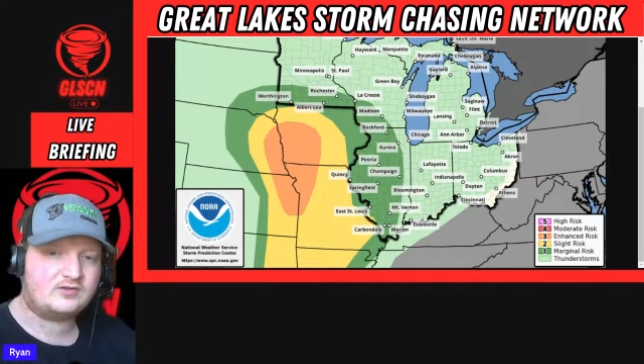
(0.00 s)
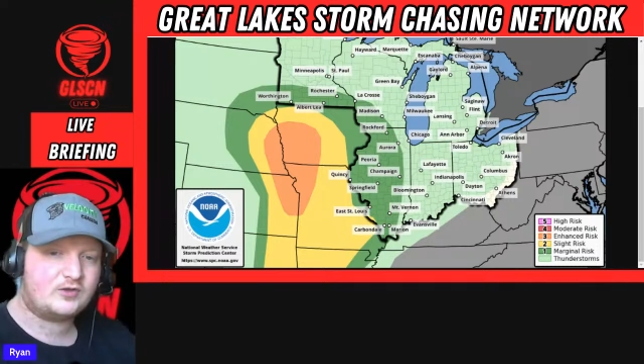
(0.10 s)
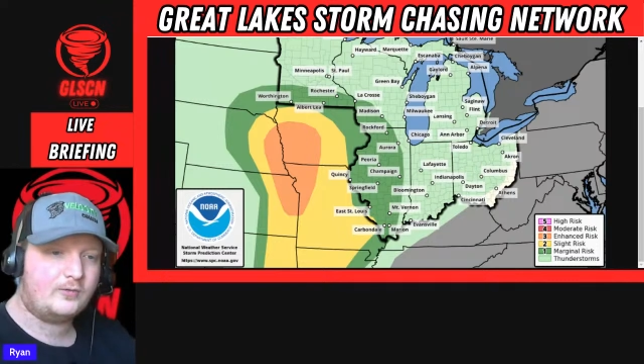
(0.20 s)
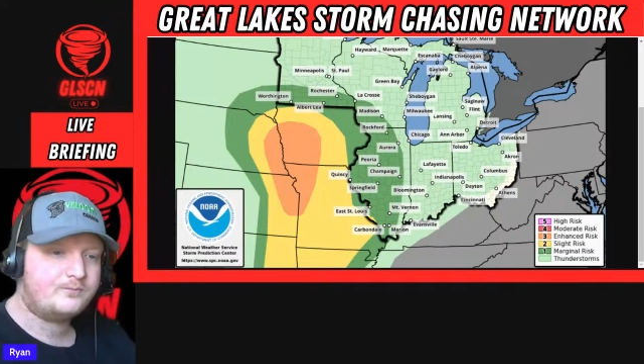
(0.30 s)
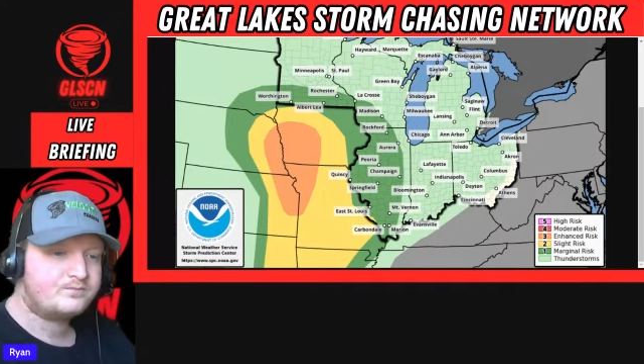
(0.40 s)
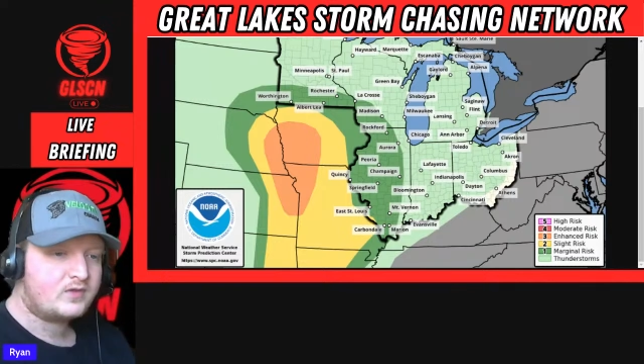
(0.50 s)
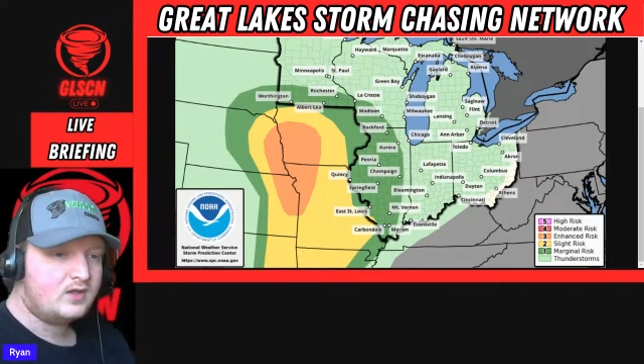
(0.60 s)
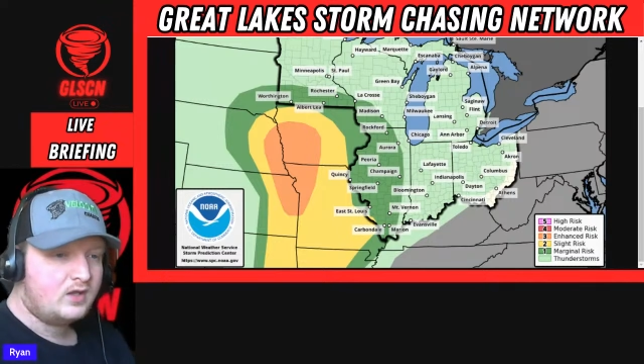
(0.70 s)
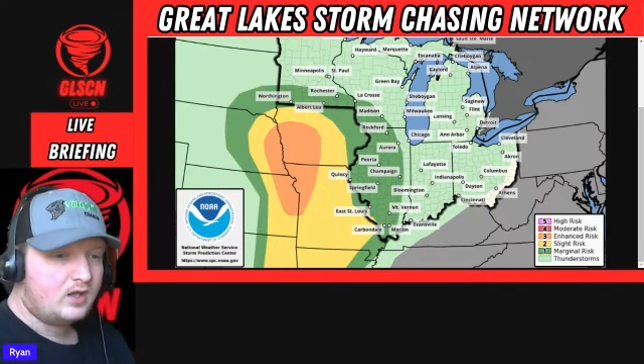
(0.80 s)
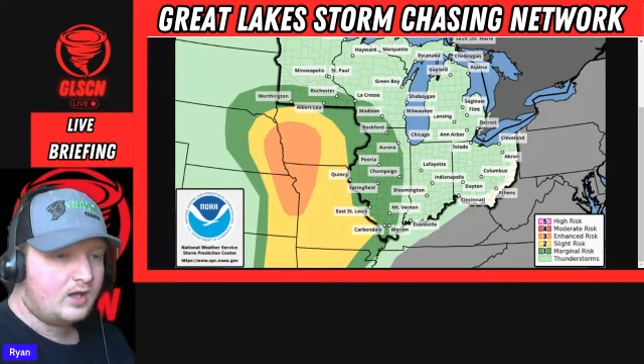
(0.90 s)
So
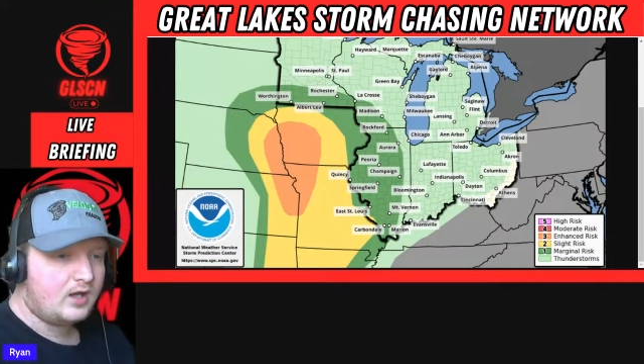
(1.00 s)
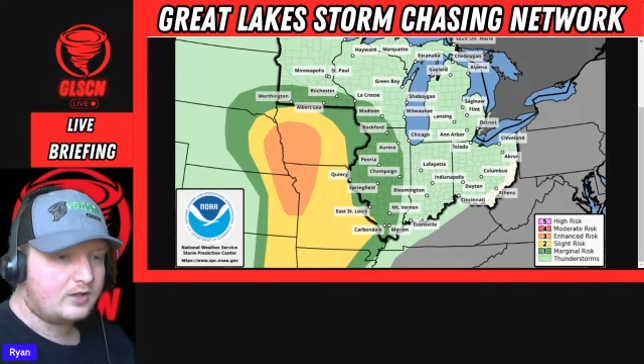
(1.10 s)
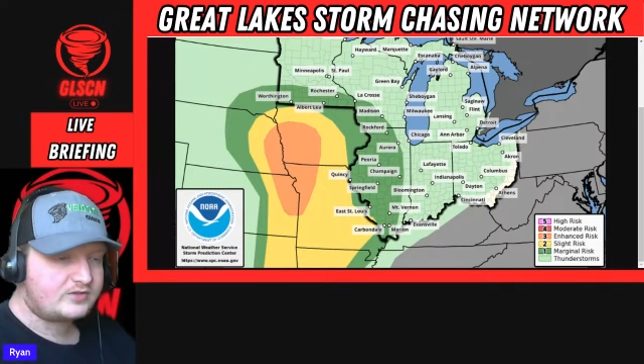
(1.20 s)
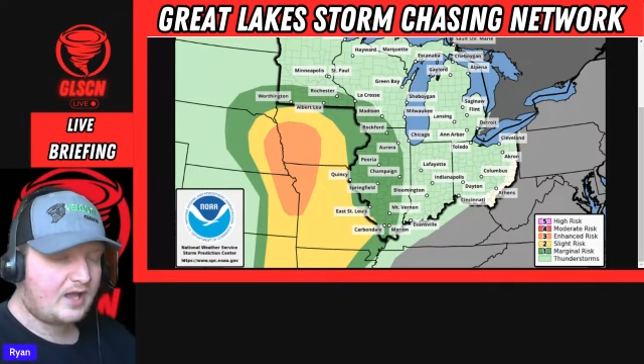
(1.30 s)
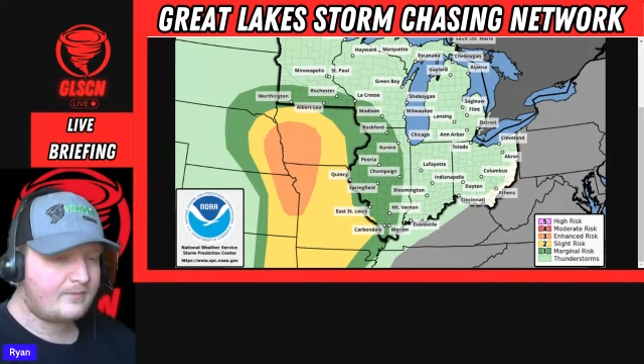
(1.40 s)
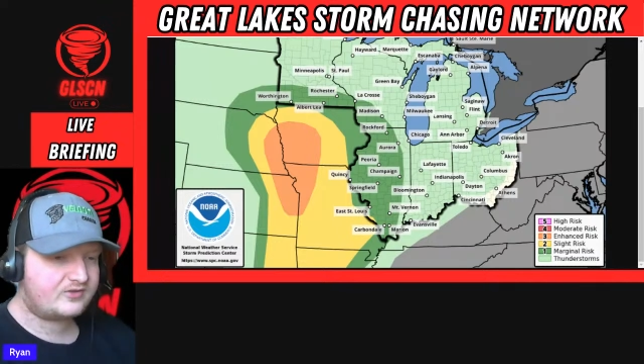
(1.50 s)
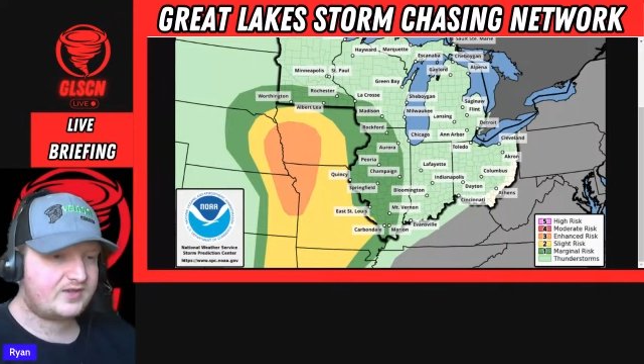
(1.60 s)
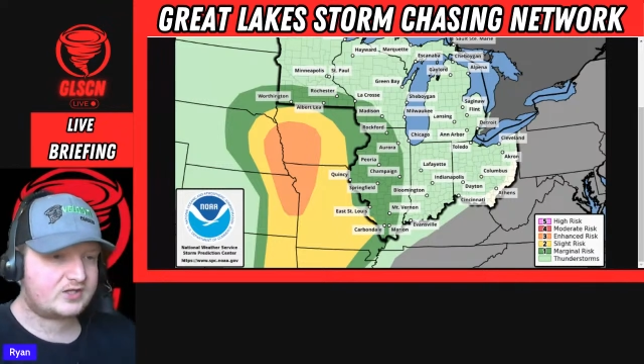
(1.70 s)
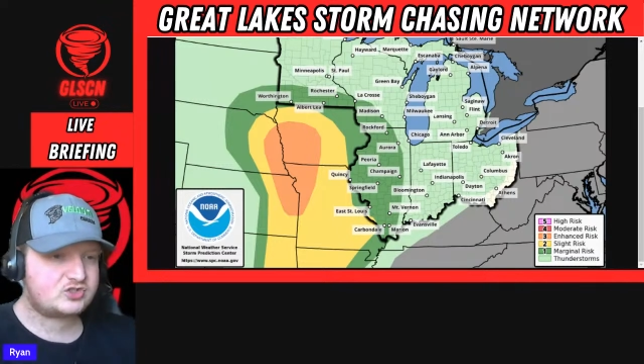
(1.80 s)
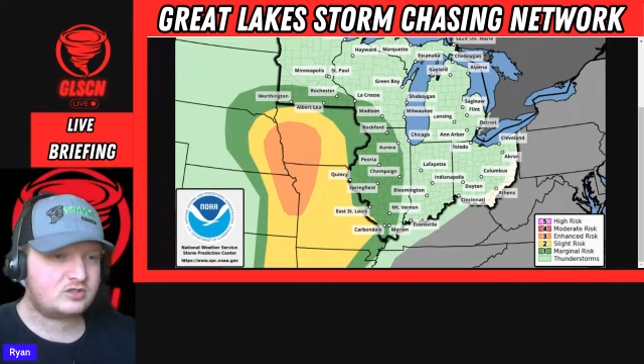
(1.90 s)
comment
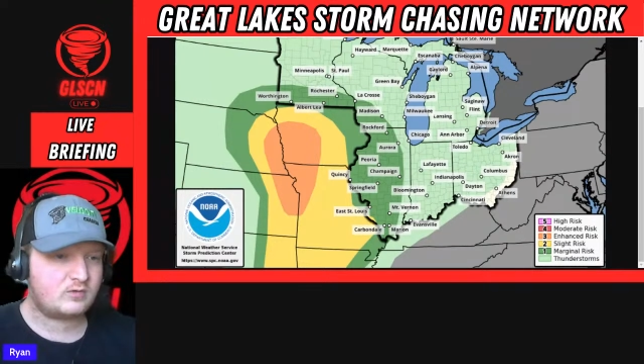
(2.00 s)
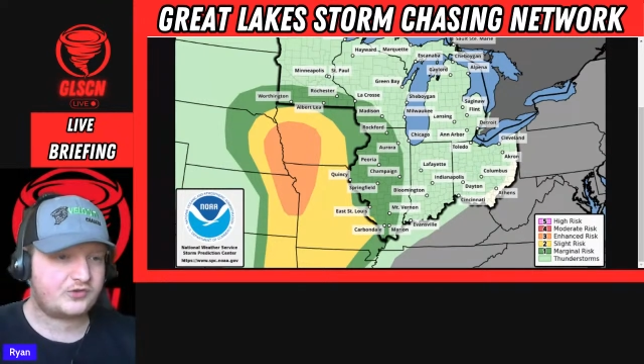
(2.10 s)
section,